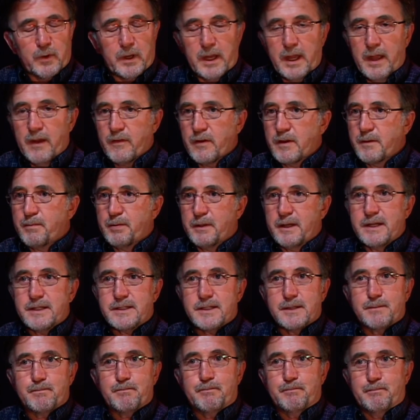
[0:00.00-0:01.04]
Every place
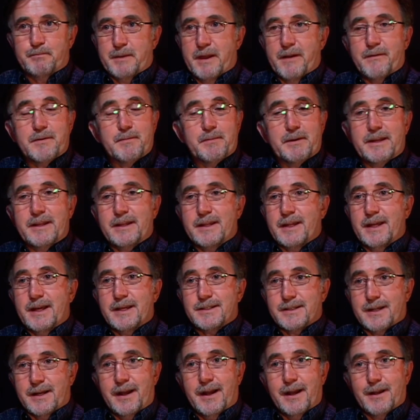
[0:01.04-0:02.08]
that, everybody that
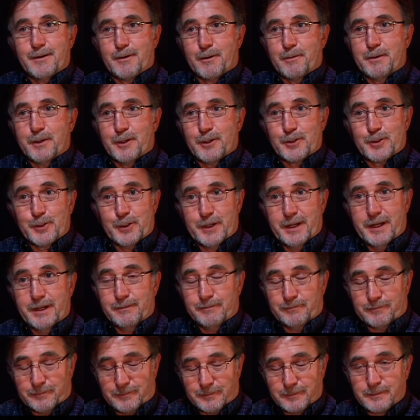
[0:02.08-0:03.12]
has a hydro bill is going to
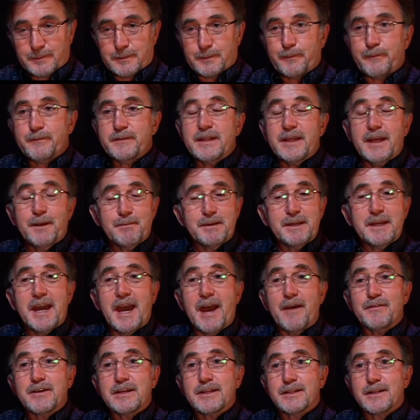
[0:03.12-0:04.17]
be
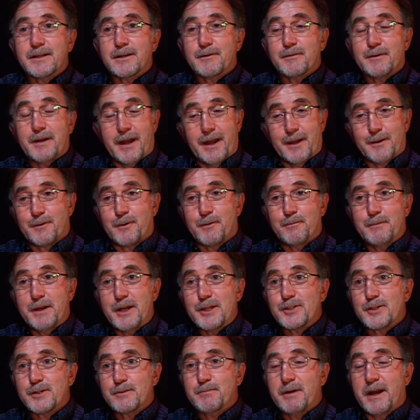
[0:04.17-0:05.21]
having their hydro
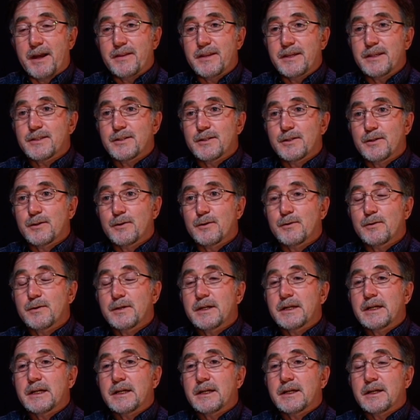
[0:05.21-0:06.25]
measured by these new
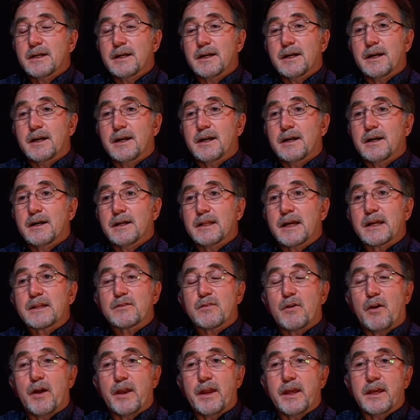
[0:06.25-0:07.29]

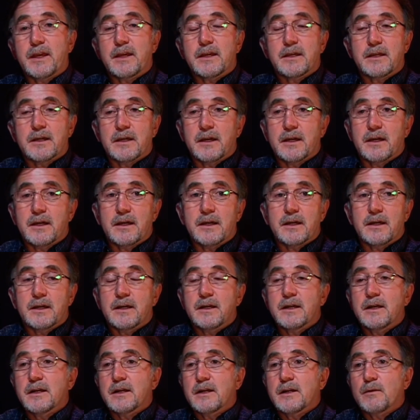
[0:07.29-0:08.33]
electronic
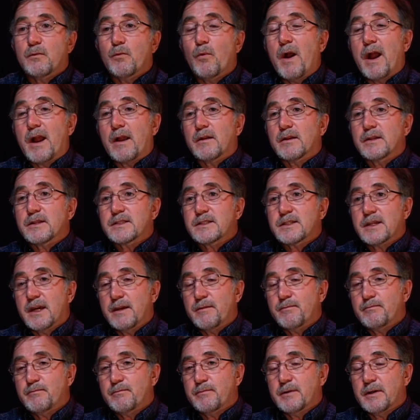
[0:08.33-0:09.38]
wireless
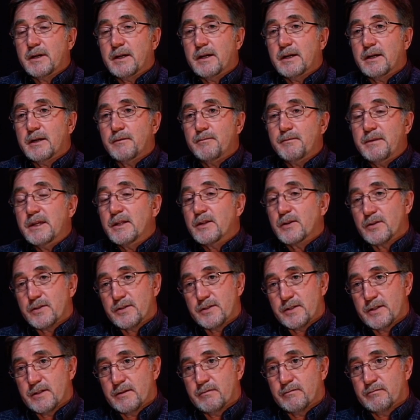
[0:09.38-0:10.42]
type
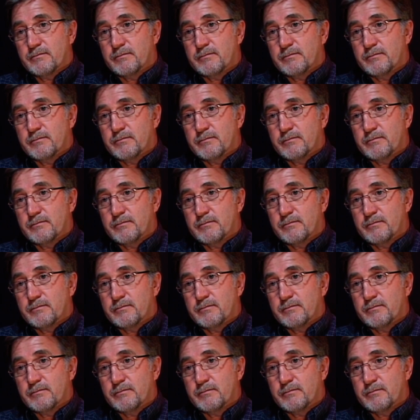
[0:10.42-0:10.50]
meters.